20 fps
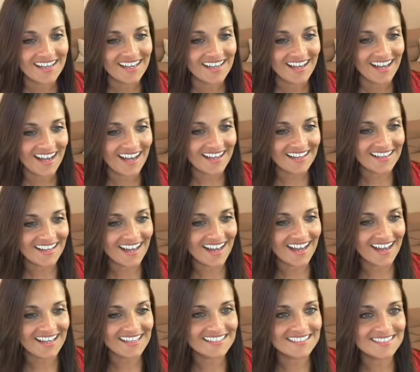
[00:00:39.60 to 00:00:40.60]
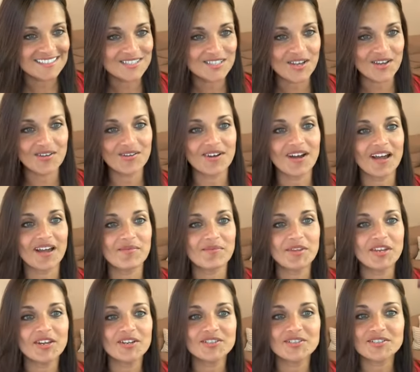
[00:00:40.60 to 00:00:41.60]
Hi, guys. So I'm
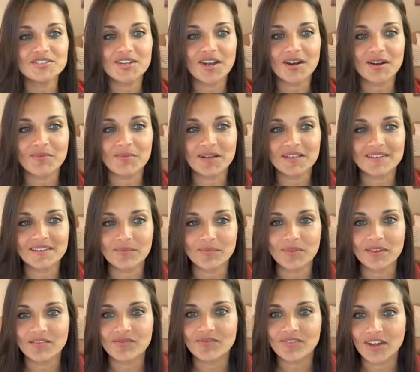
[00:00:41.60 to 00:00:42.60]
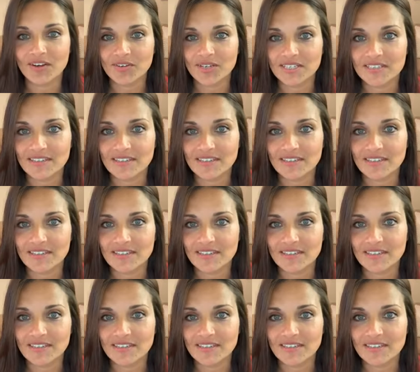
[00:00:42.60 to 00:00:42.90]
here to talk about something very